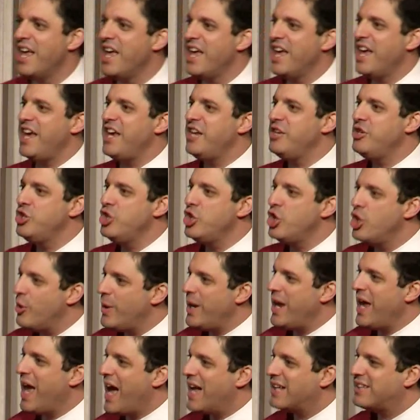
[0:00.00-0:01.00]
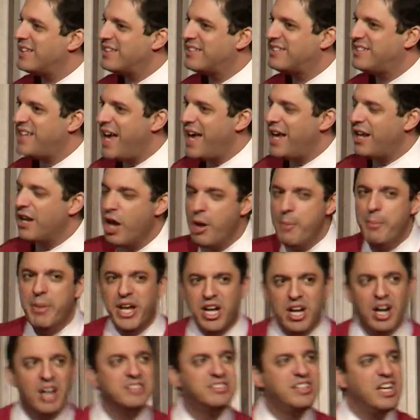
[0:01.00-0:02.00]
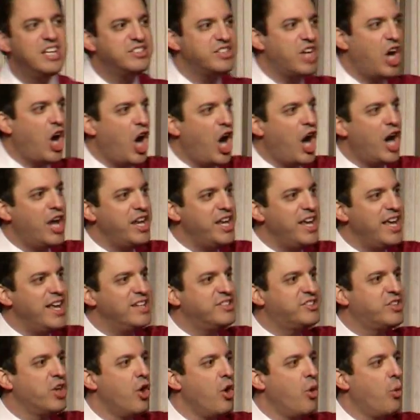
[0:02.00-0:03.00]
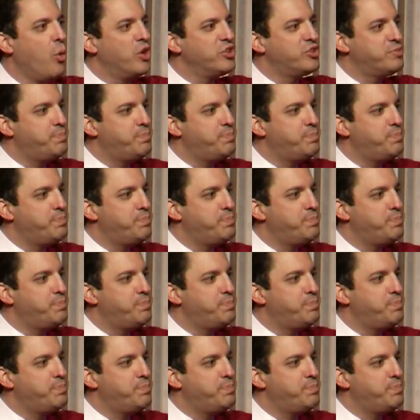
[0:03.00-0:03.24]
He knew he had to say it because his audience was